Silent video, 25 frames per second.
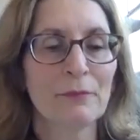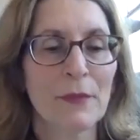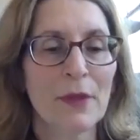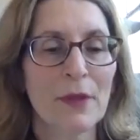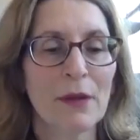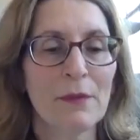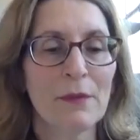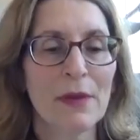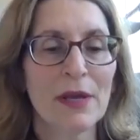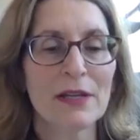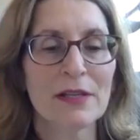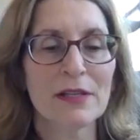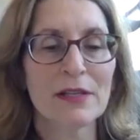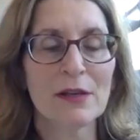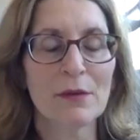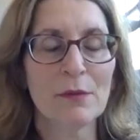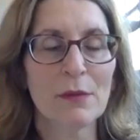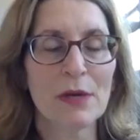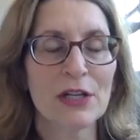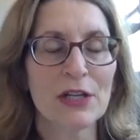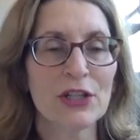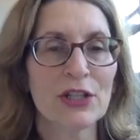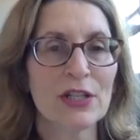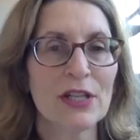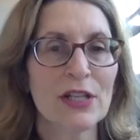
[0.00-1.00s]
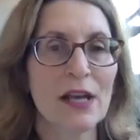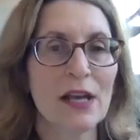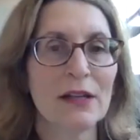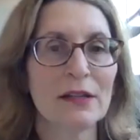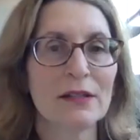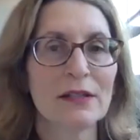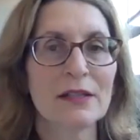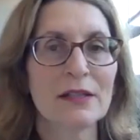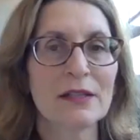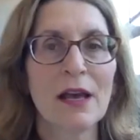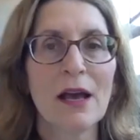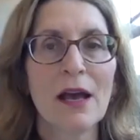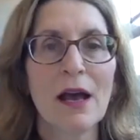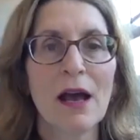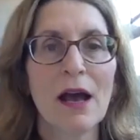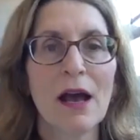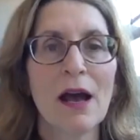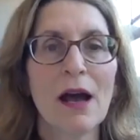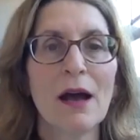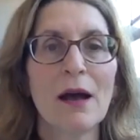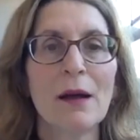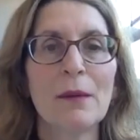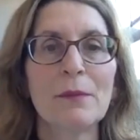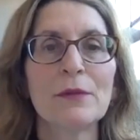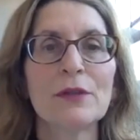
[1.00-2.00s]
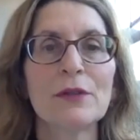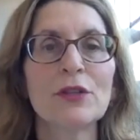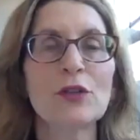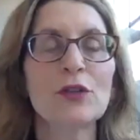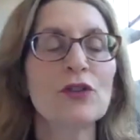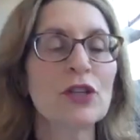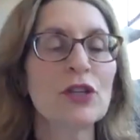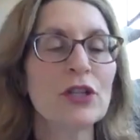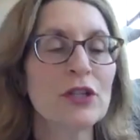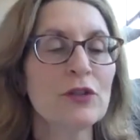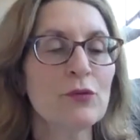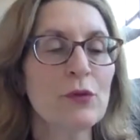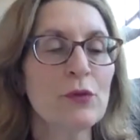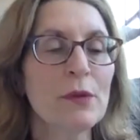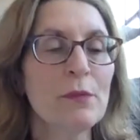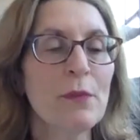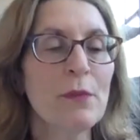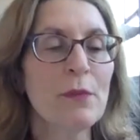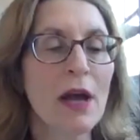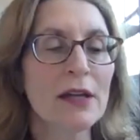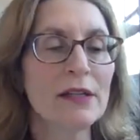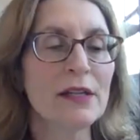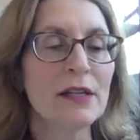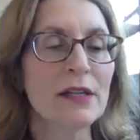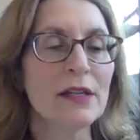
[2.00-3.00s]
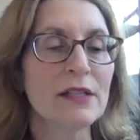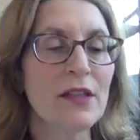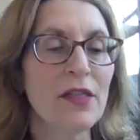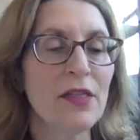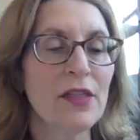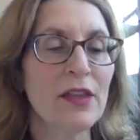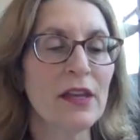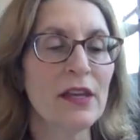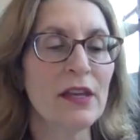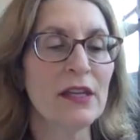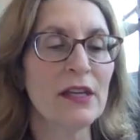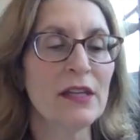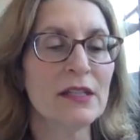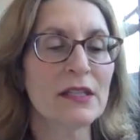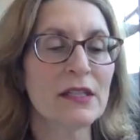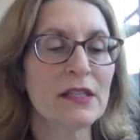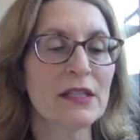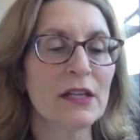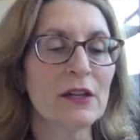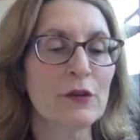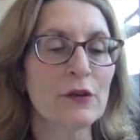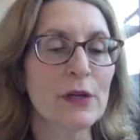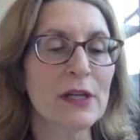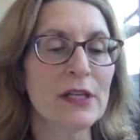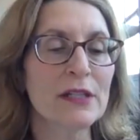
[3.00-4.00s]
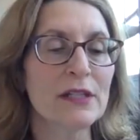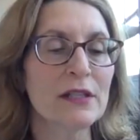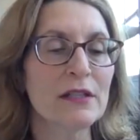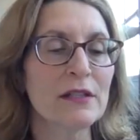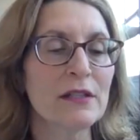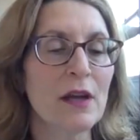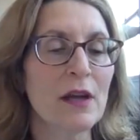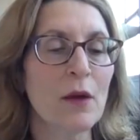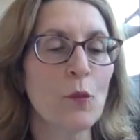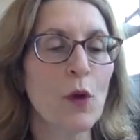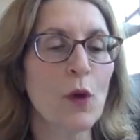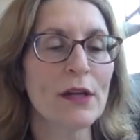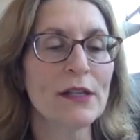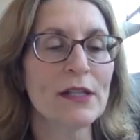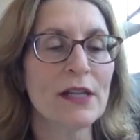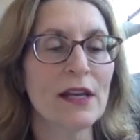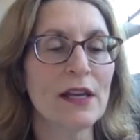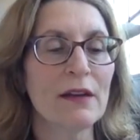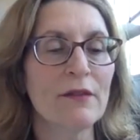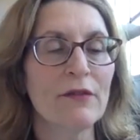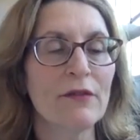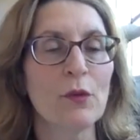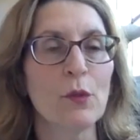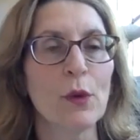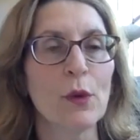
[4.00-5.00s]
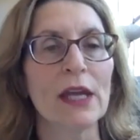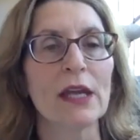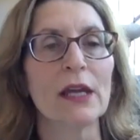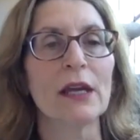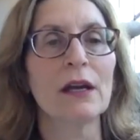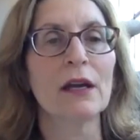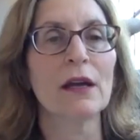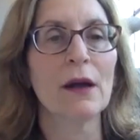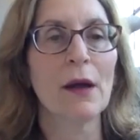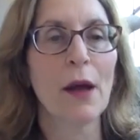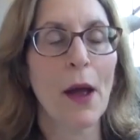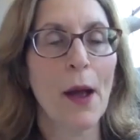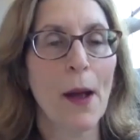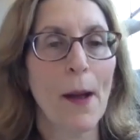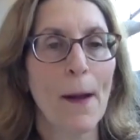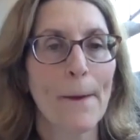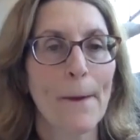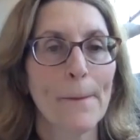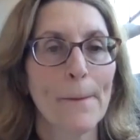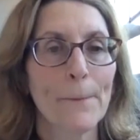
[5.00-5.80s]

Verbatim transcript: that makes so much sense um, so just remind us, the series is on what day of the week? So